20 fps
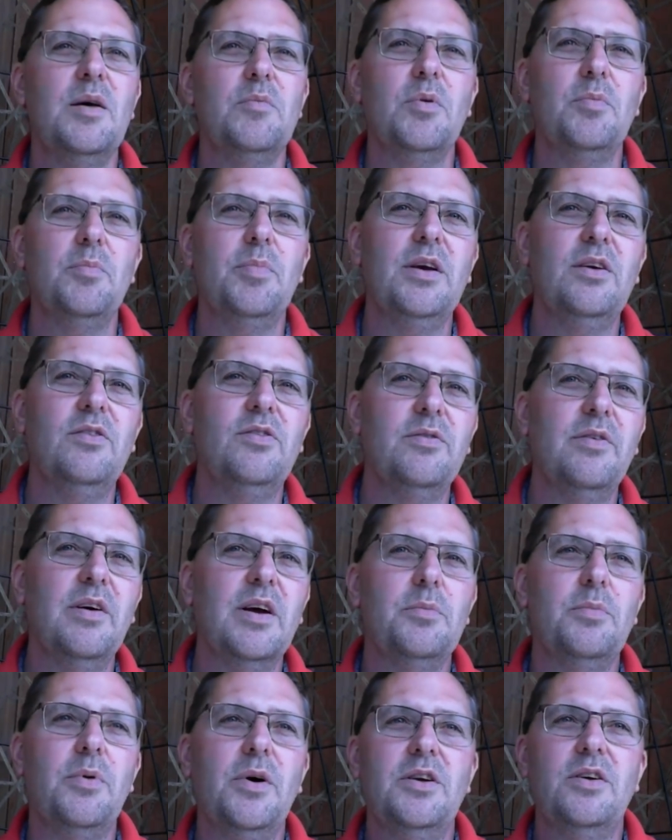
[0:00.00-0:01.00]
but being
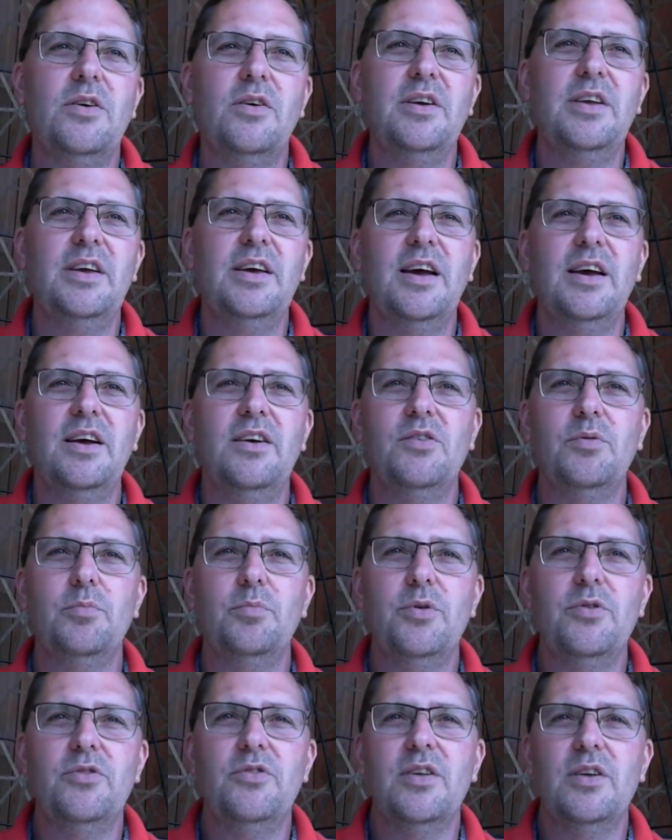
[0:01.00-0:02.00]
surrounded by 90 acres
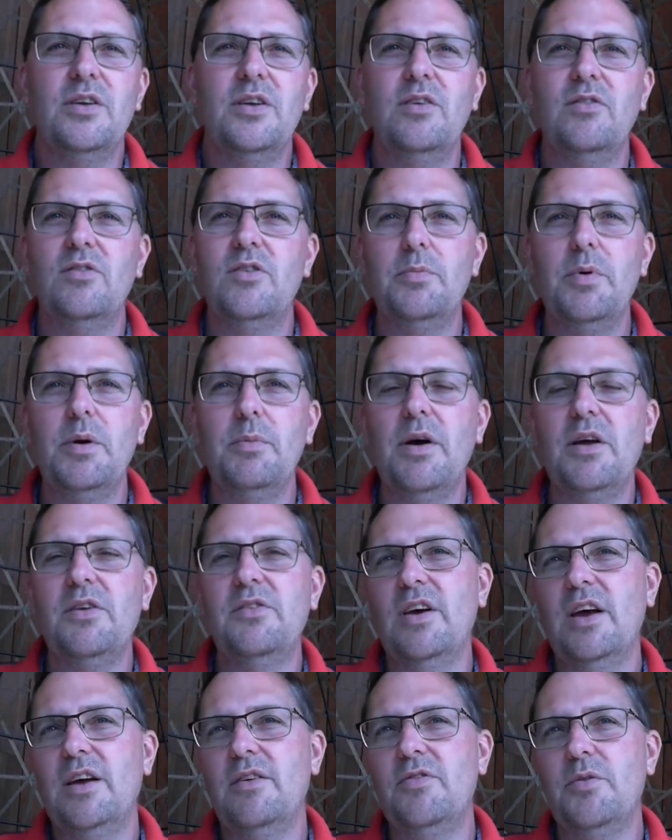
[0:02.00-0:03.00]
of bush that needs to be
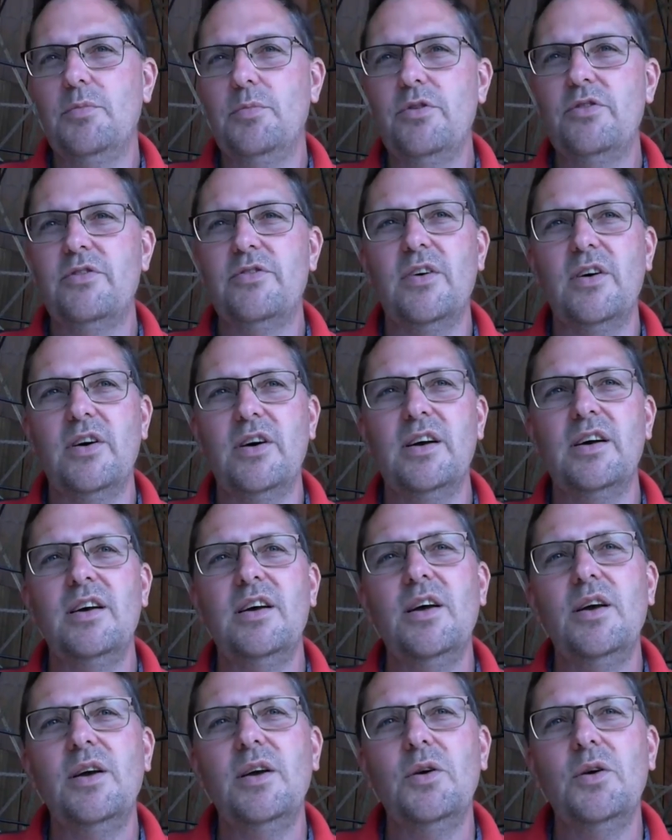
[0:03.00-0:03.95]
maintained for bushfire